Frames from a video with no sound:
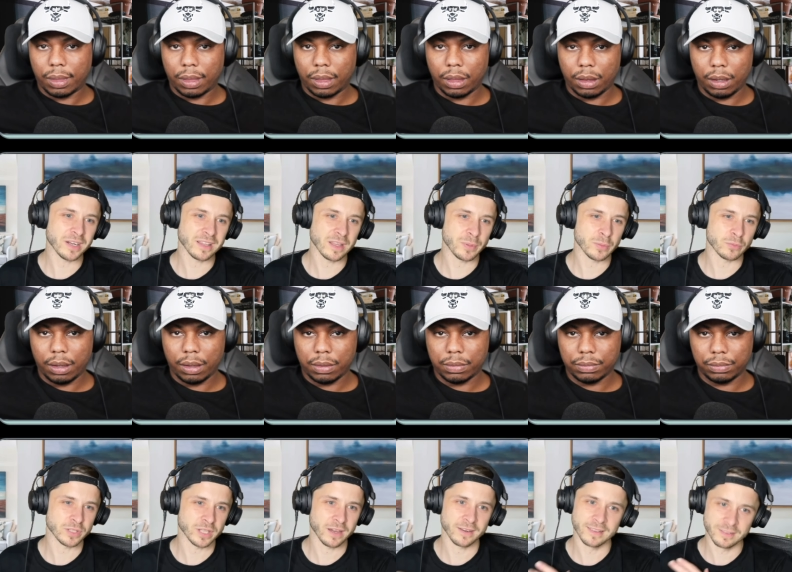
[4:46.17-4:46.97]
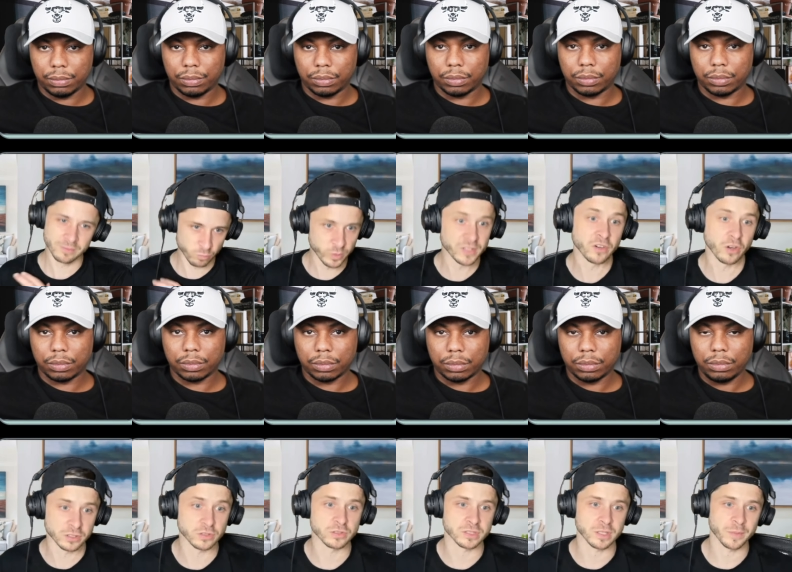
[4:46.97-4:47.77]
Speaker 1: might have let people down. We got
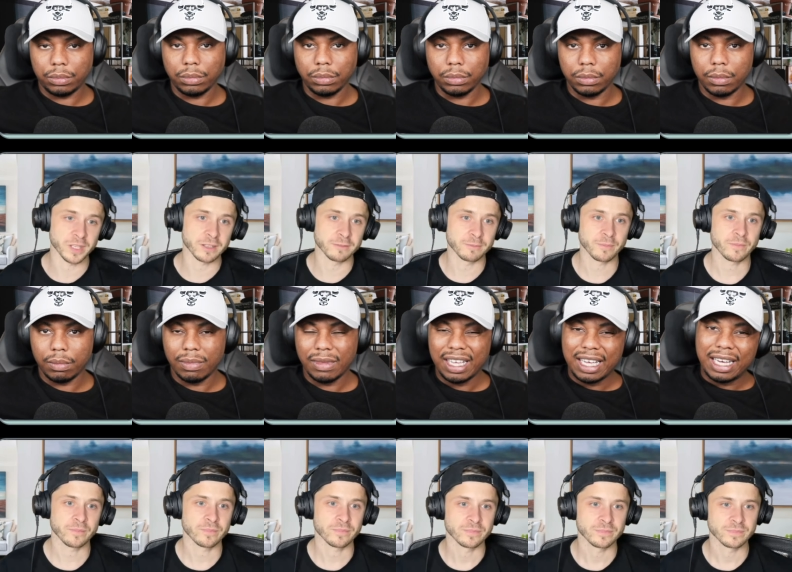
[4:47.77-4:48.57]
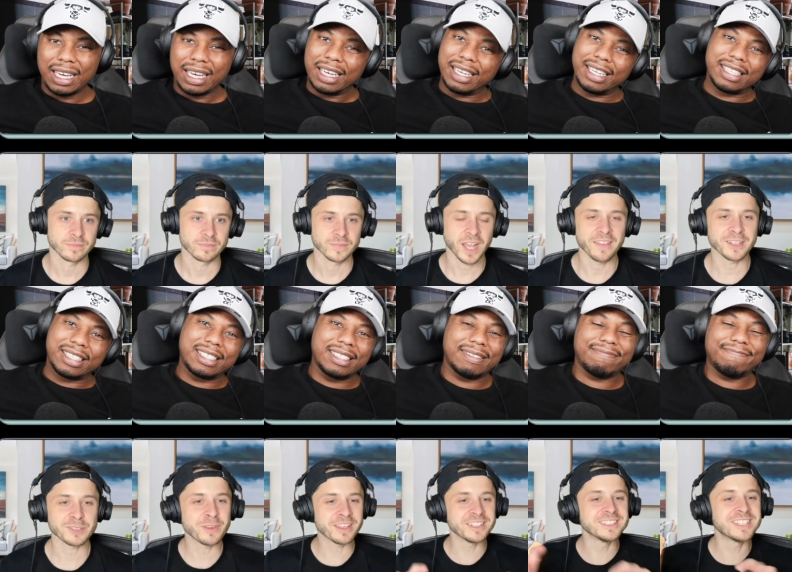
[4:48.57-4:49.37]
to do something. It, and
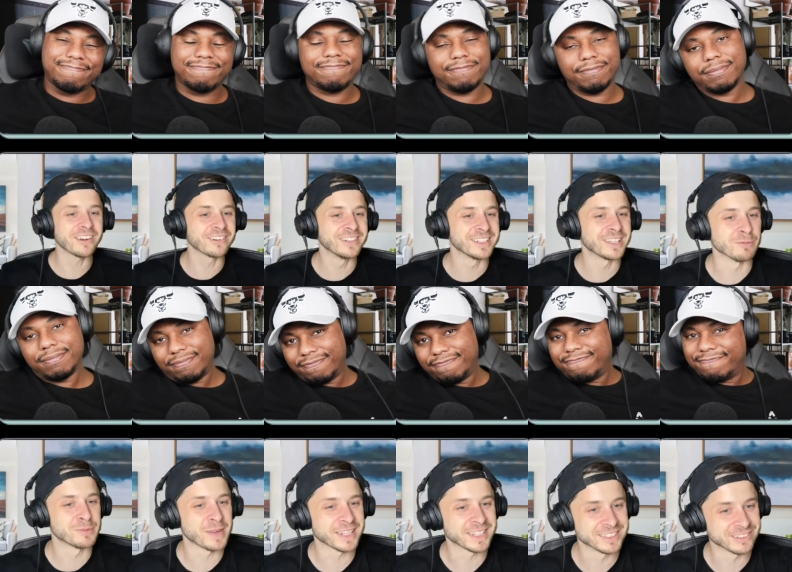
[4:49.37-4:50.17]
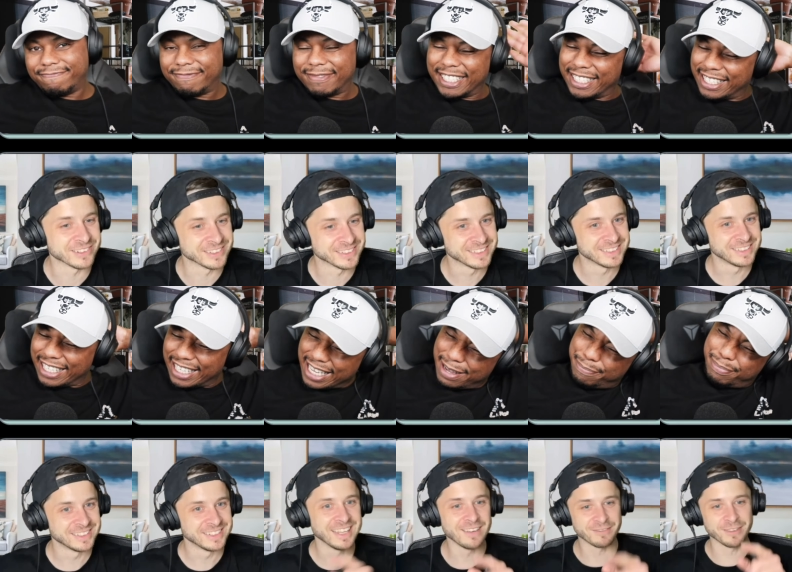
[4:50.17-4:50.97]
that's where the integrity comes back into it.
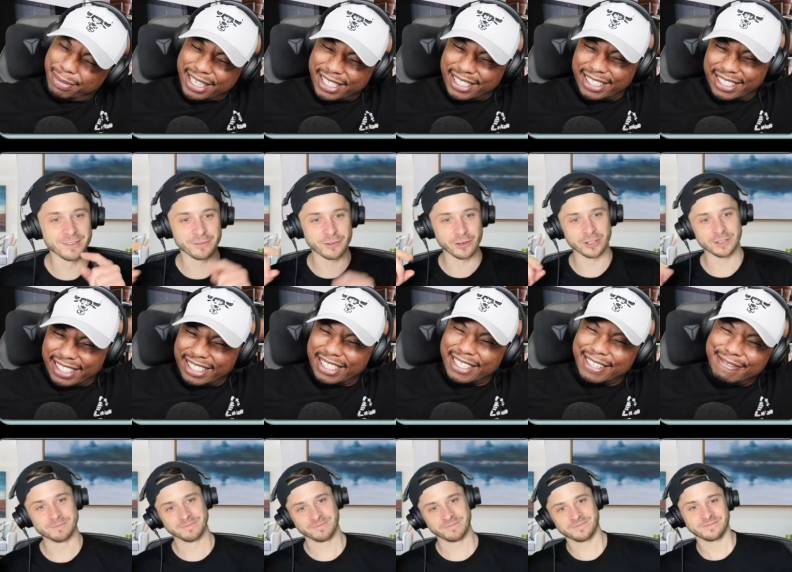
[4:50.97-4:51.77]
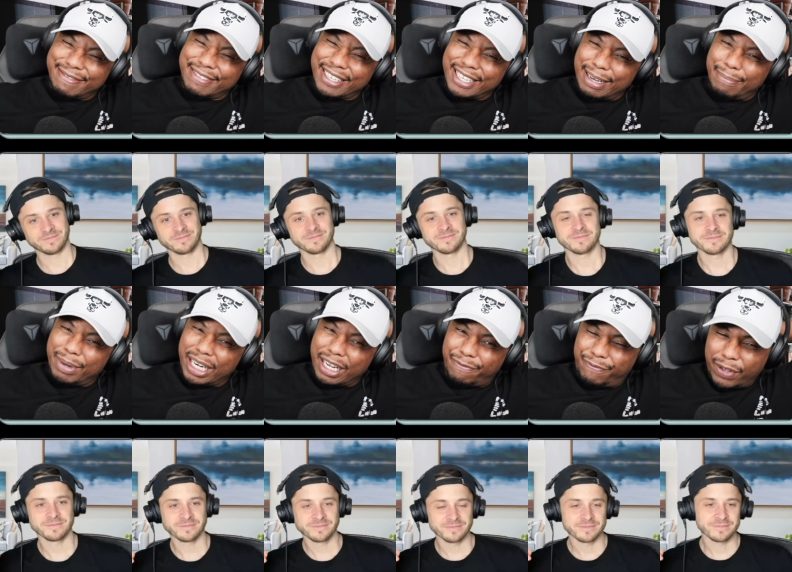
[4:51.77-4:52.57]
Yeah, if but, they've got it
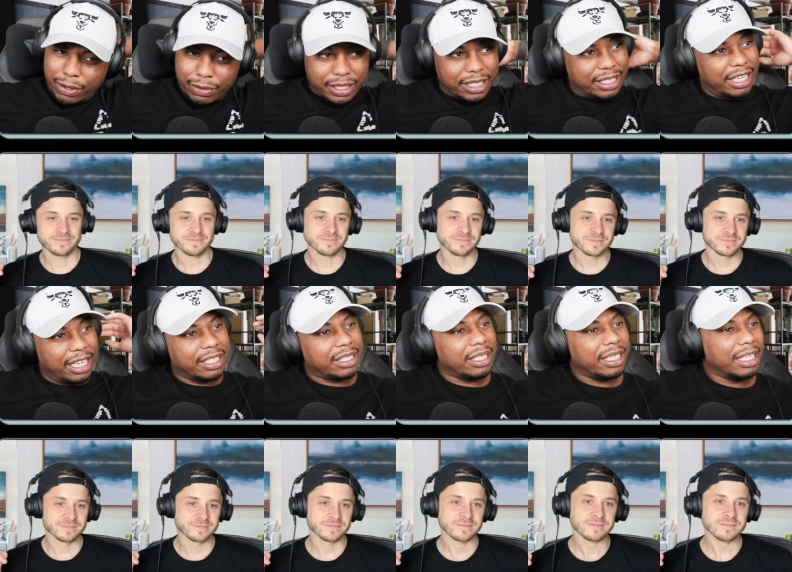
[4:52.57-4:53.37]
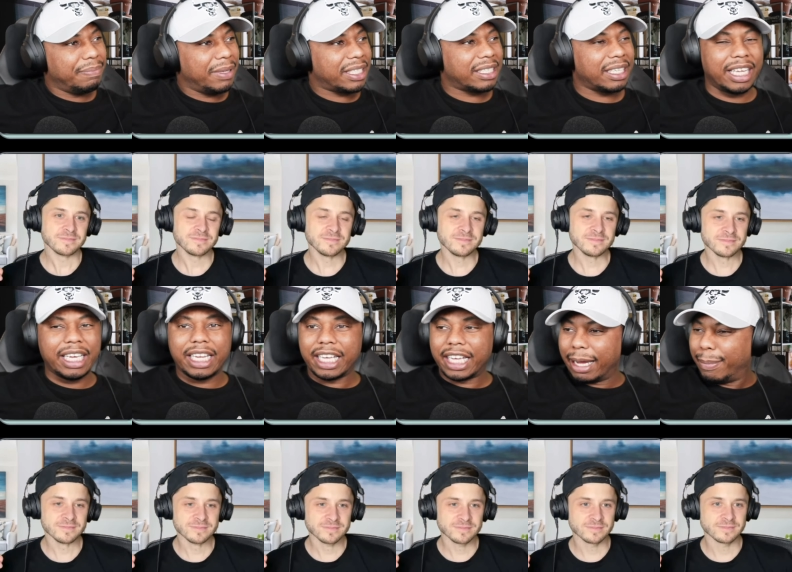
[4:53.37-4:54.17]
Speaker 2: but it feels intentionally
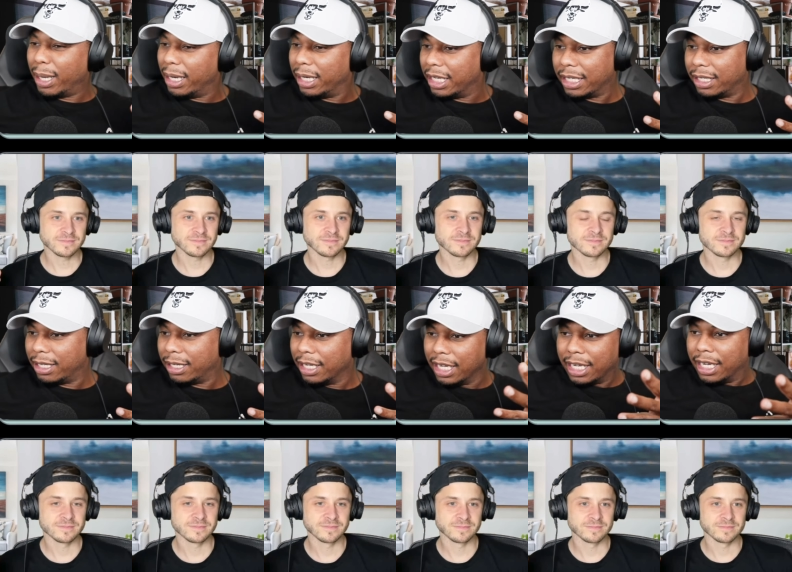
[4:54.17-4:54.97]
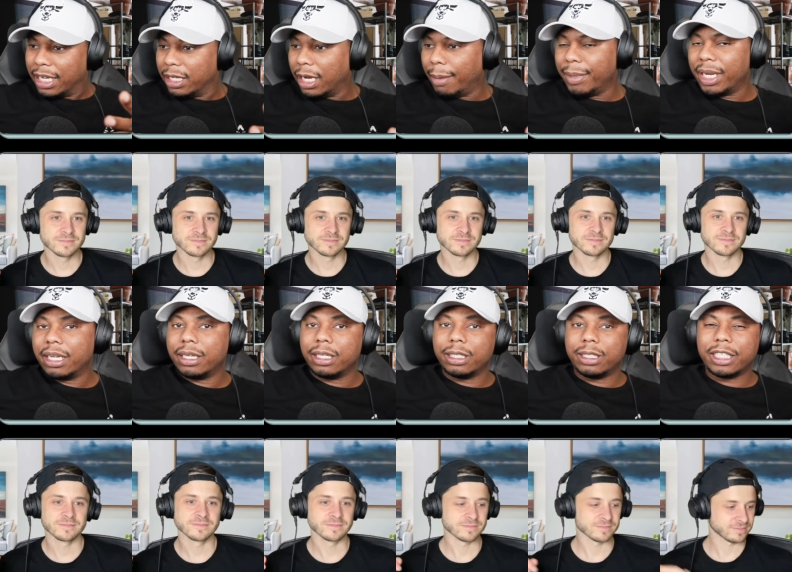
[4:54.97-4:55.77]
misleading. And did I mean
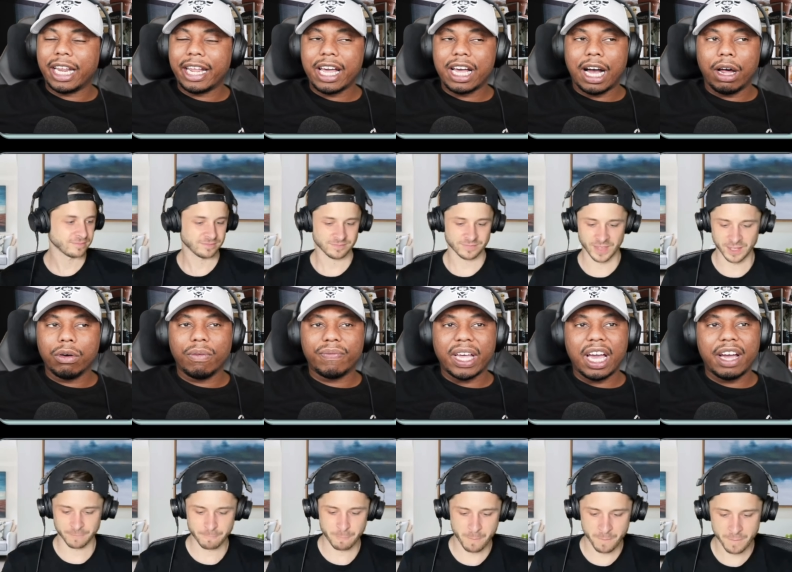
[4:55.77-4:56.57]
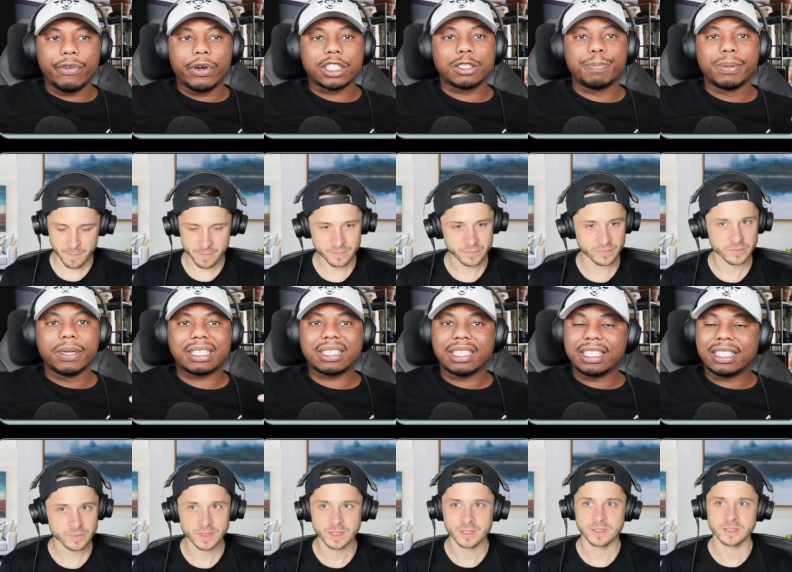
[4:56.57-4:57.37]
did they? I don't know if they ever
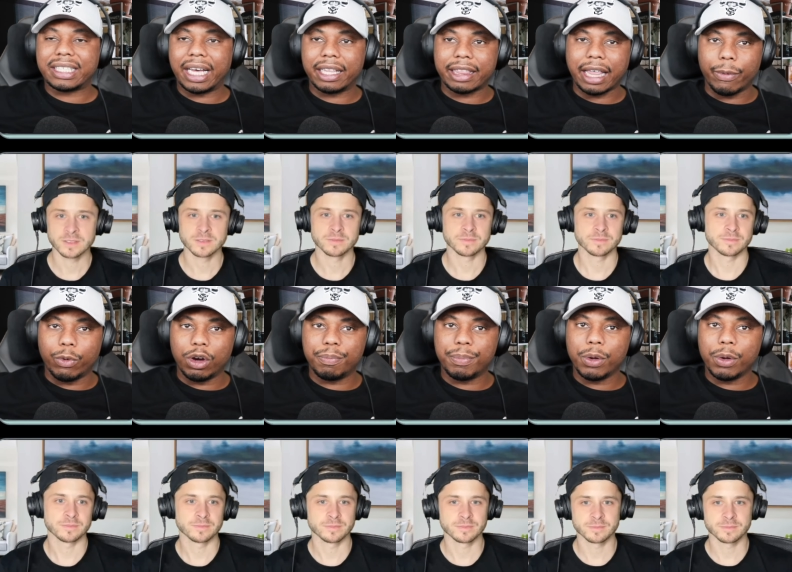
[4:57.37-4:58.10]
explicitly said they would